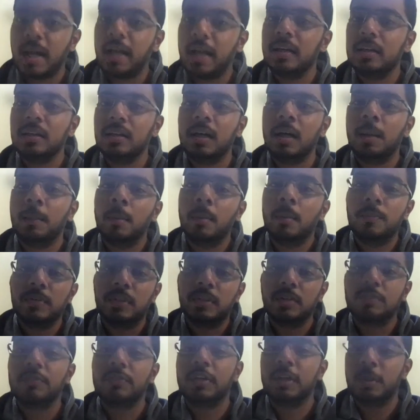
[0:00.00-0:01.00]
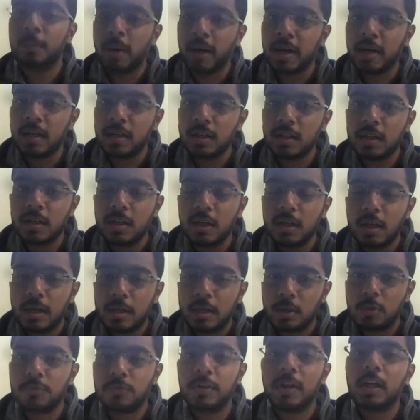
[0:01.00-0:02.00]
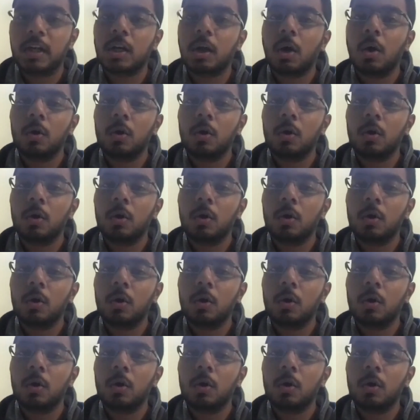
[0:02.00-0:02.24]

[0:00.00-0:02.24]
and come up with a free mind to figure